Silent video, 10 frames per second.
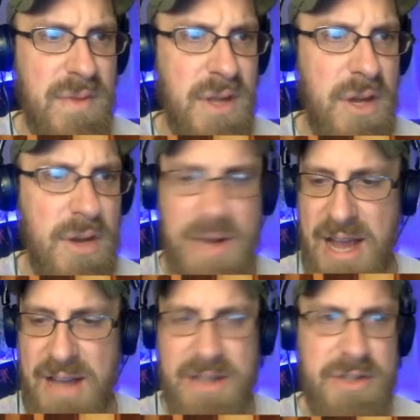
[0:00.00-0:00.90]

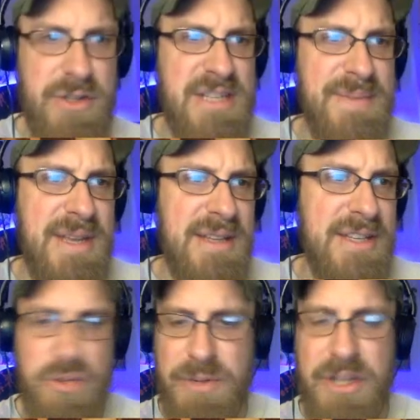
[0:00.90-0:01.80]
Okay, so that's to be at
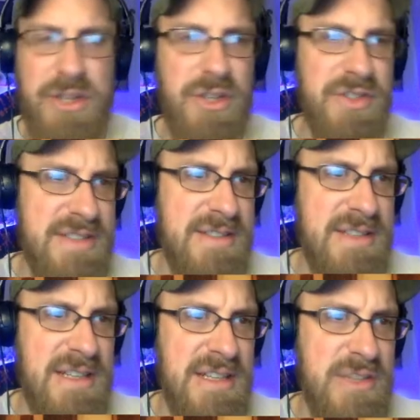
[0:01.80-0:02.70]
least 3 clues.
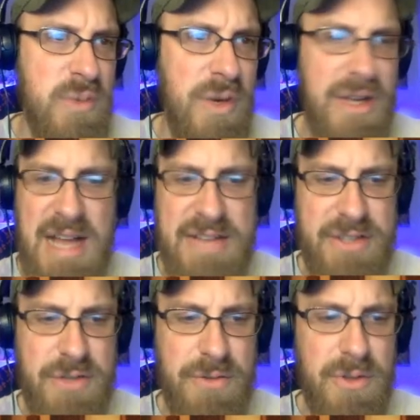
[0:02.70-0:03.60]
That's one
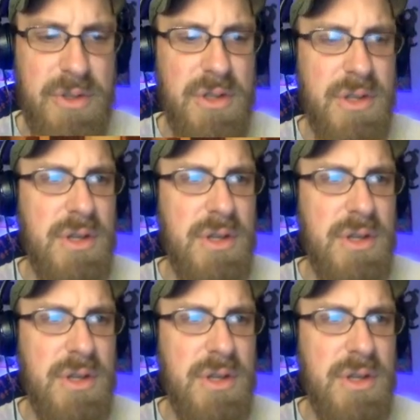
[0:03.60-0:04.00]
classic rule.